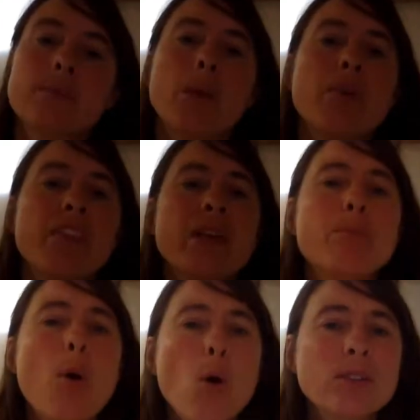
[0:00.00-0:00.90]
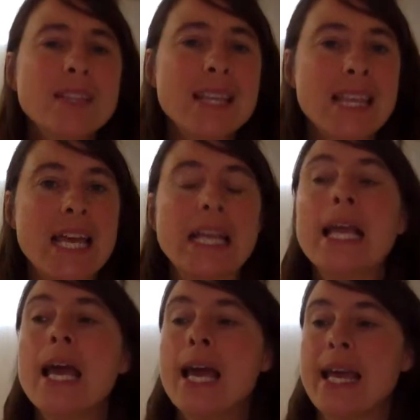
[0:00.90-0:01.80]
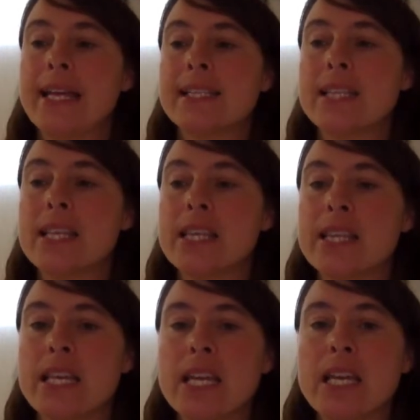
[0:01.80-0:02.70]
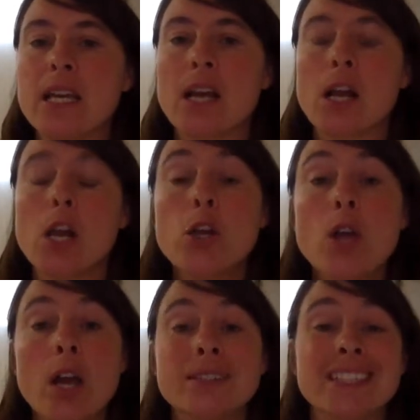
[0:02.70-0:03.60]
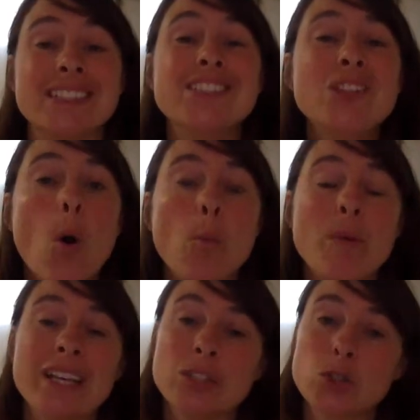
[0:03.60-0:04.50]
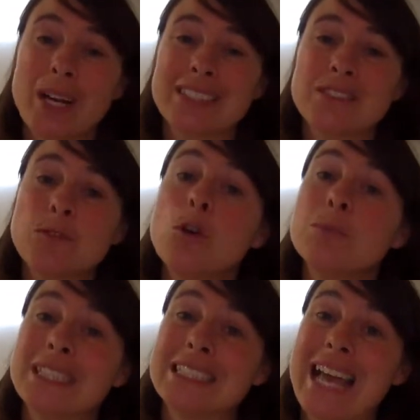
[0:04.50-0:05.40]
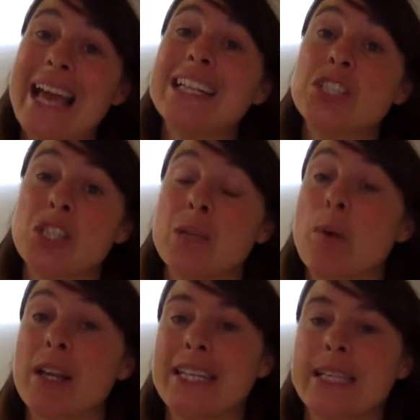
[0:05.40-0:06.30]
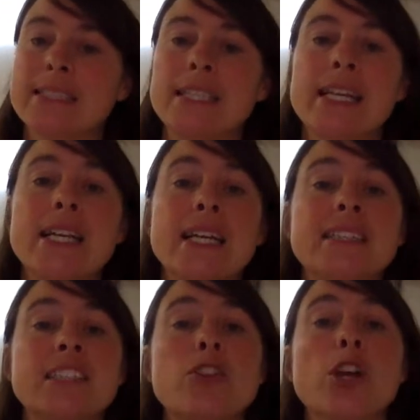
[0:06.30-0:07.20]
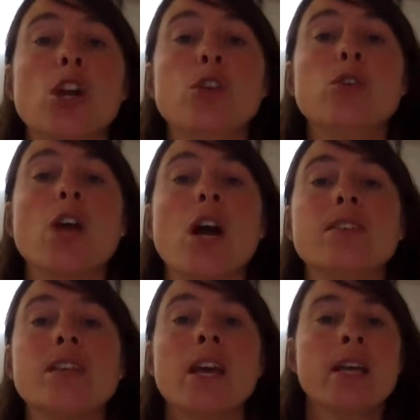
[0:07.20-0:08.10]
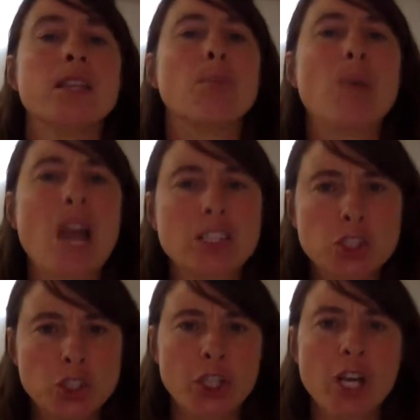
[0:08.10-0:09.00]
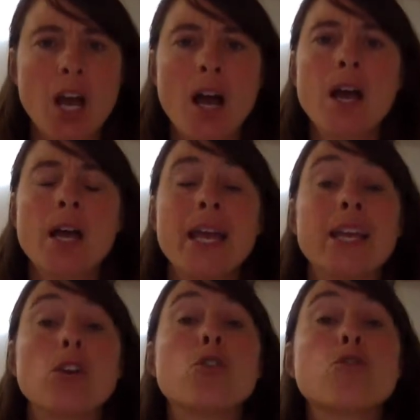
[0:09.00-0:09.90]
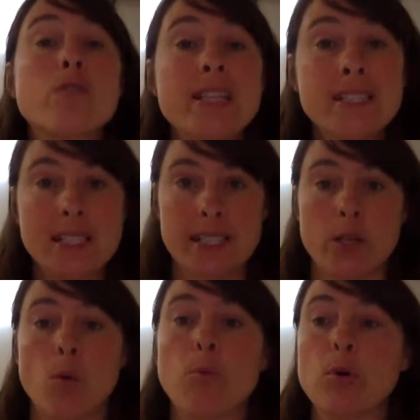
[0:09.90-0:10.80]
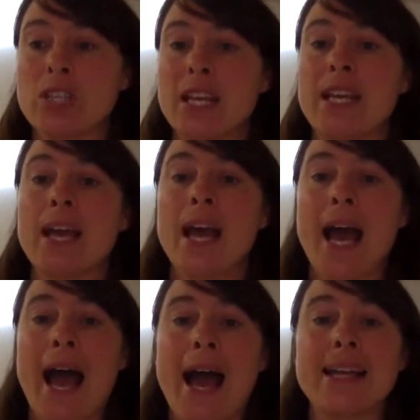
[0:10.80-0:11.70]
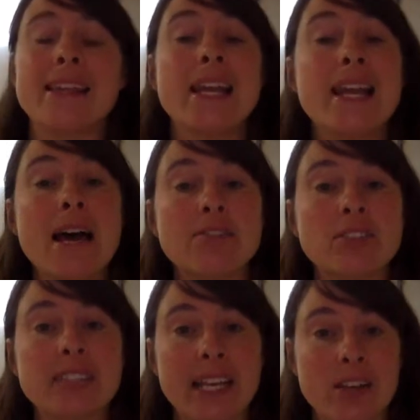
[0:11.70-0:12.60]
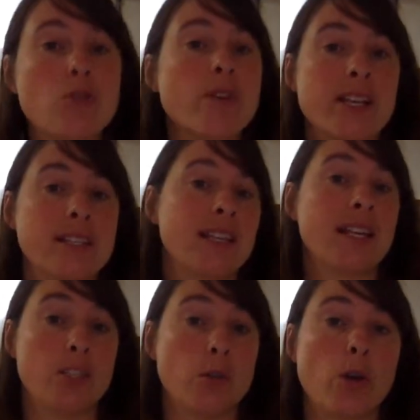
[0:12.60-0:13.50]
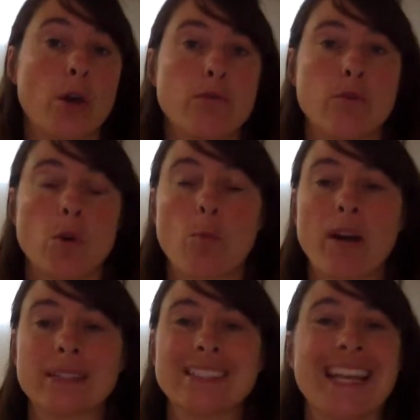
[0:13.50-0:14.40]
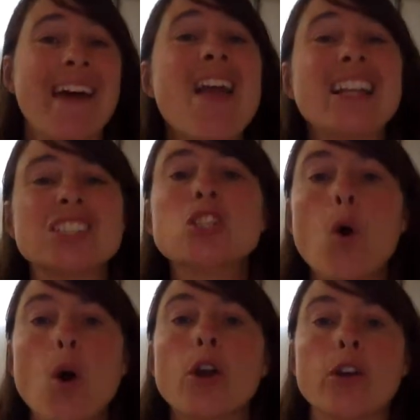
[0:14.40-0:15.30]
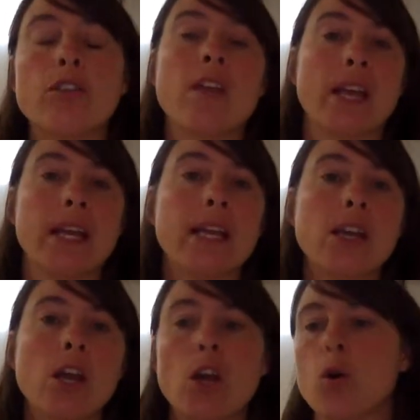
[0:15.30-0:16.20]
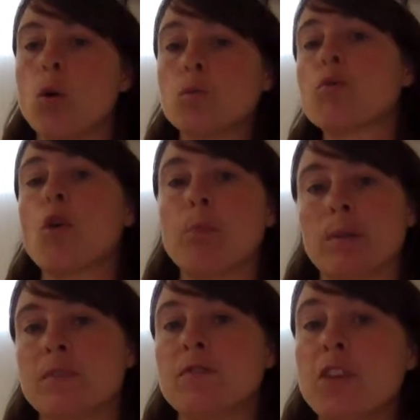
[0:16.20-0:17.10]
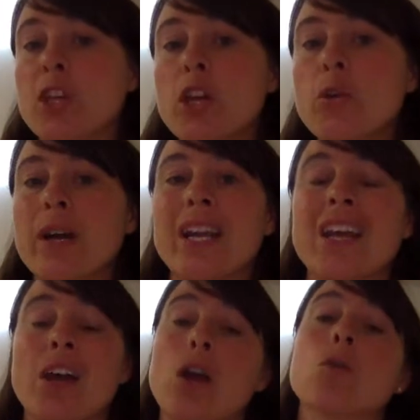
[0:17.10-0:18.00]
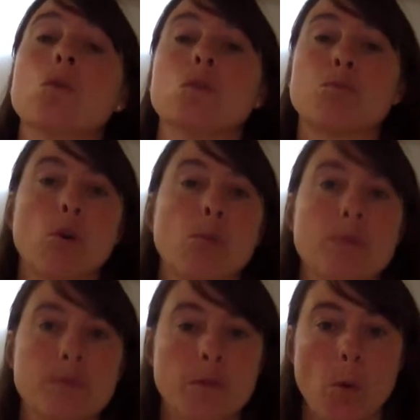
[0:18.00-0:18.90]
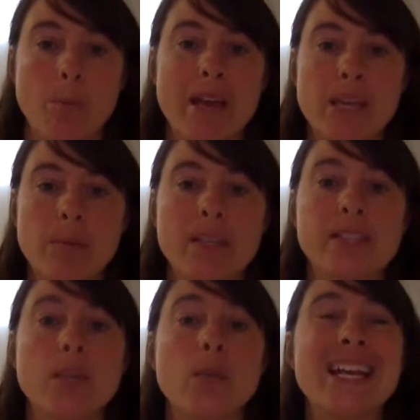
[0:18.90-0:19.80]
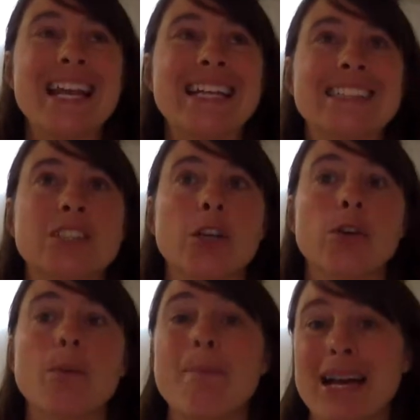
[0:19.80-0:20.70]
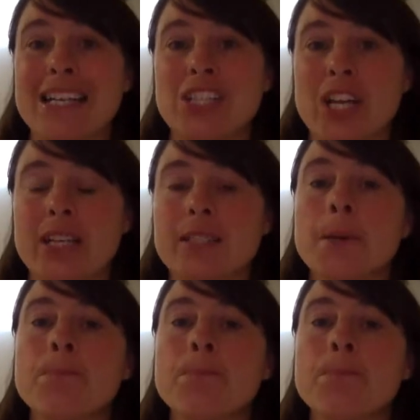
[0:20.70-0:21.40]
But the important thing is that the glucose is not being transformed into energy by the insulin. And so the glucose, the blood sugar increases in your body and the levels increase as you go through your pregnancy. And that's not a good thing. And it can cause problems for you and it can cause problems for your baby. So we need to manage it.